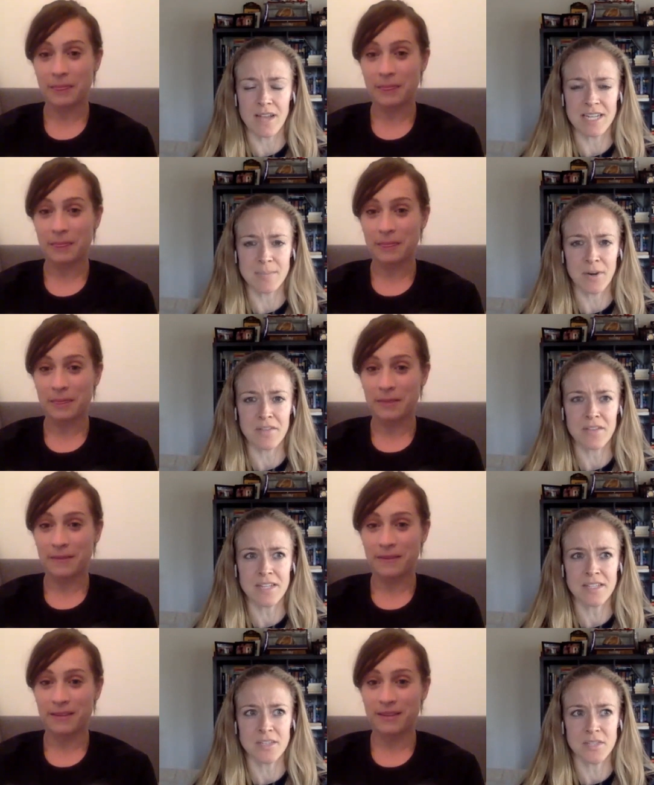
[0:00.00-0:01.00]
Speaker 1: in the last part of
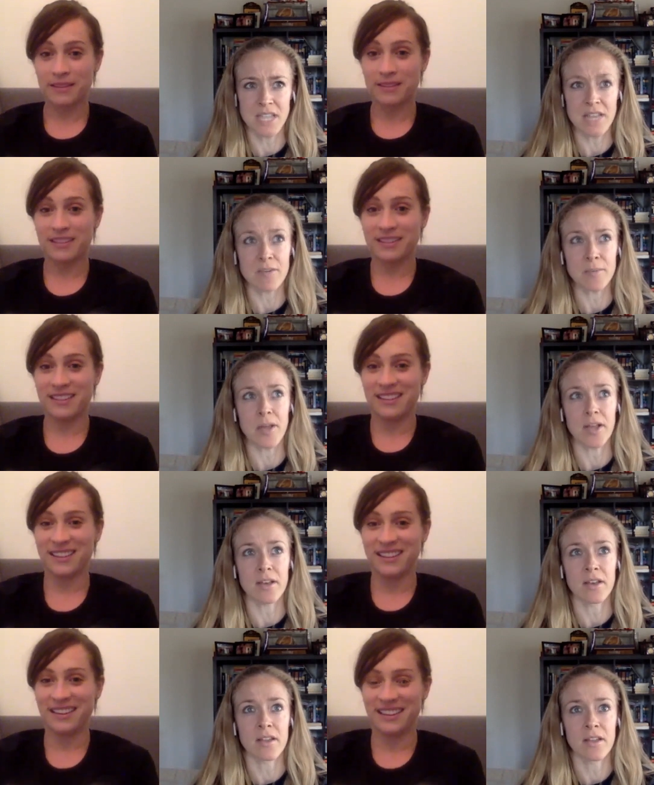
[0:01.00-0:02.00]
it, so
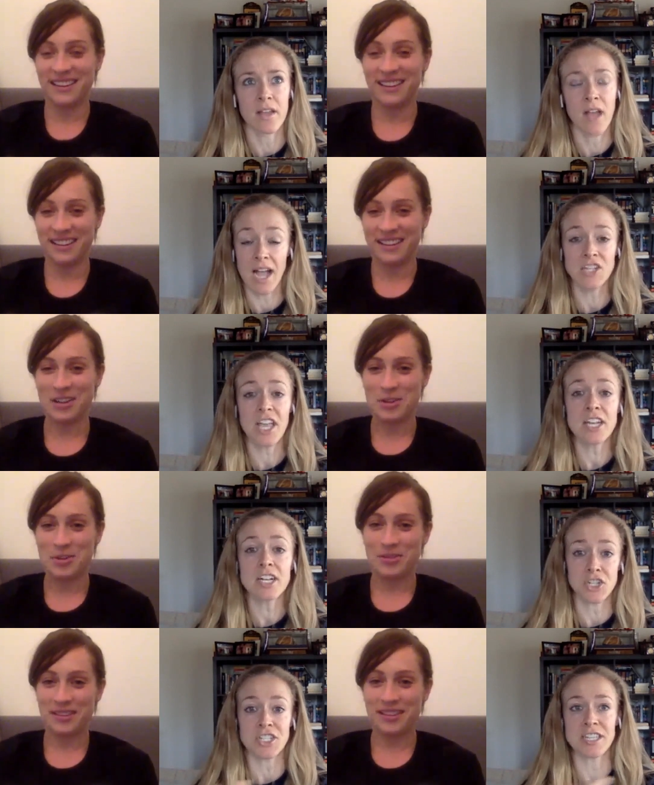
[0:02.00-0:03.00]
Saberbun. I actually
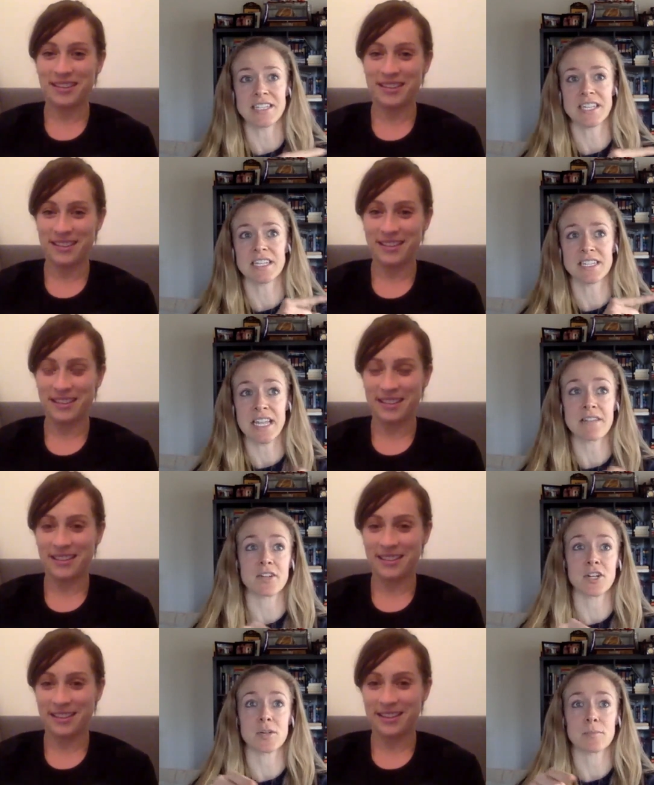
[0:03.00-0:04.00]
had a jersey that said
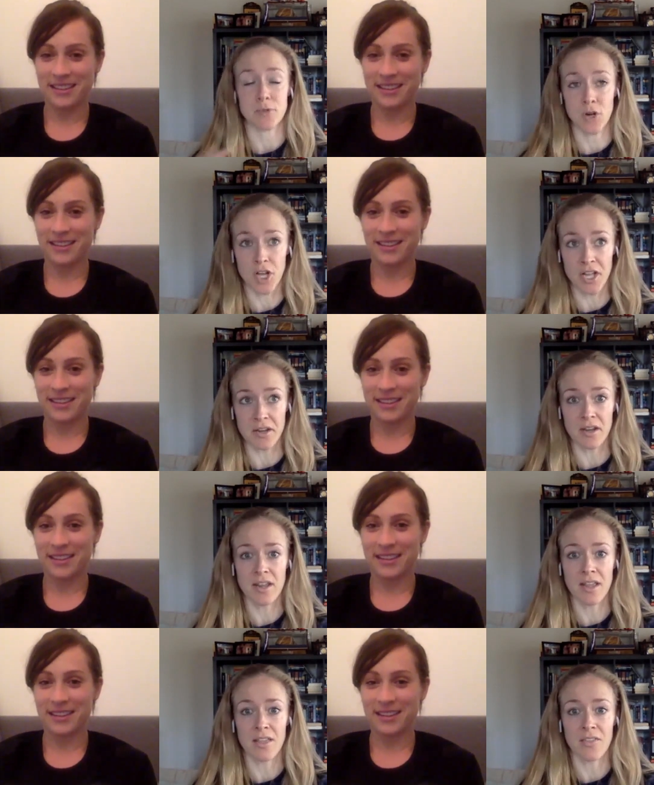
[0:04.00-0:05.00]
Saver
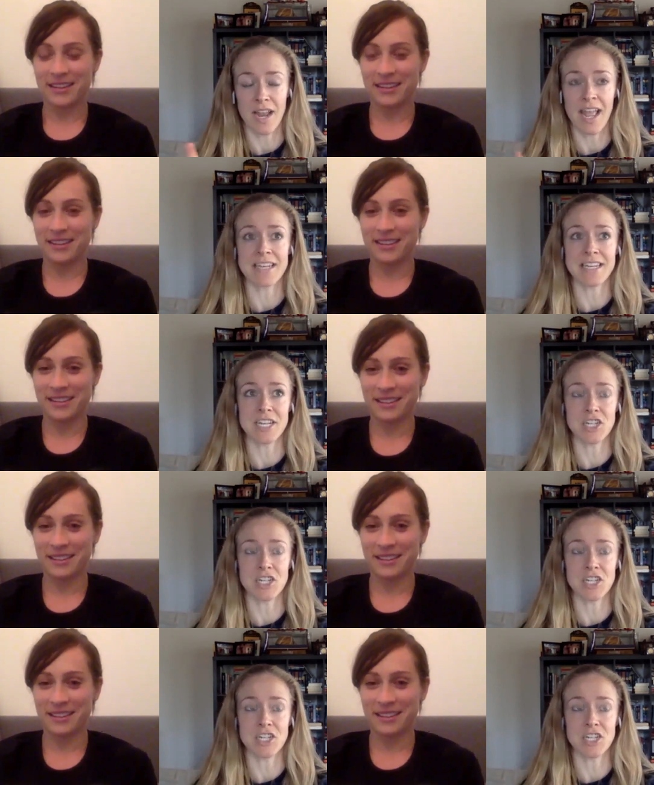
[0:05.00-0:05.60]
Brun that I had